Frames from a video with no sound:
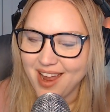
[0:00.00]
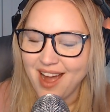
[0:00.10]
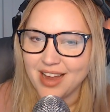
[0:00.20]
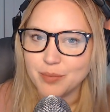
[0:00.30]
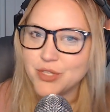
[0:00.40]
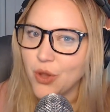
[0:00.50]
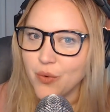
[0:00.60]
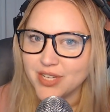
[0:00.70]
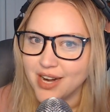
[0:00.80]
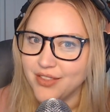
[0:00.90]
I am so
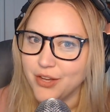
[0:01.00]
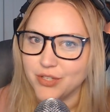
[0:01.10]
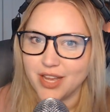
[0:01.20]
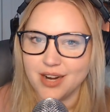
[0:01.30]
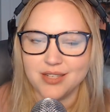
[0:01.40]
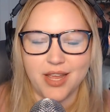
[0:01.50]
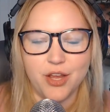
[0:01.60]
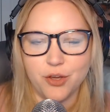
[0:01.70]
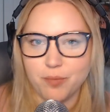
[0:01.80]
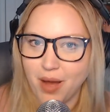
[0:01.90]
excited that you decided to say
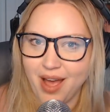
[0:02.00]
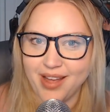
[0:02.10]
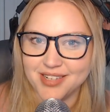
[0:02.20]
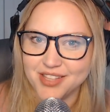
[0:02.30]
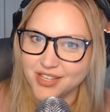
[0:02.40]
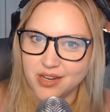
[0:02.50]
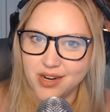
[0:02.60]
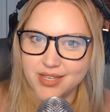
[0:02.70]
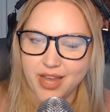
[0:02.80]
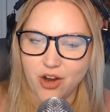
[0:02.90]
goodbye to the Sunday
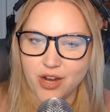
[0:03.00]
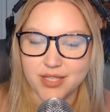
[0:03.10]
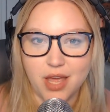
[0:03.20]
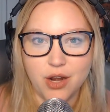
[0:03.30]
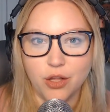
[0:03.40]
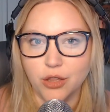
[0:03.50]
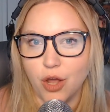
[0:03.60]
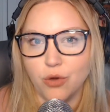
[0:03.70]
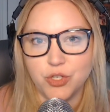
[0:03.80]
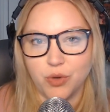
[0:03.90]
scaries and
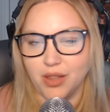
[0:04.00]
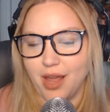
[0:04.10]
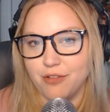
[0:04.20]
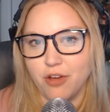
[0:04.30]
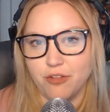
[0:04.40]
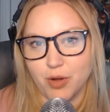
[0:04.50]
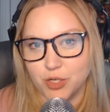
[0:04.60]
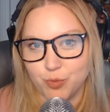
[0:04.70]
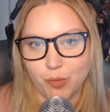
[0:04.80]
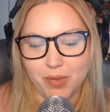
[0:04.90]
hello to a life of much
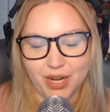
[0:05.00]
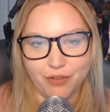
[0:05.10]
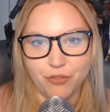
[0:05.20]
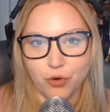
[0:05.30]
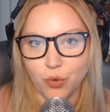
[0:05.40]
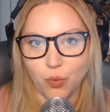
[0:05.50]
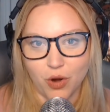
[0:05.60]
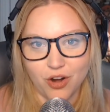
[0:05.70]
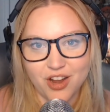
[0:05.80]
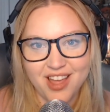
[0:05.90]
more meaningful
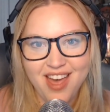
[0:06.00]
work.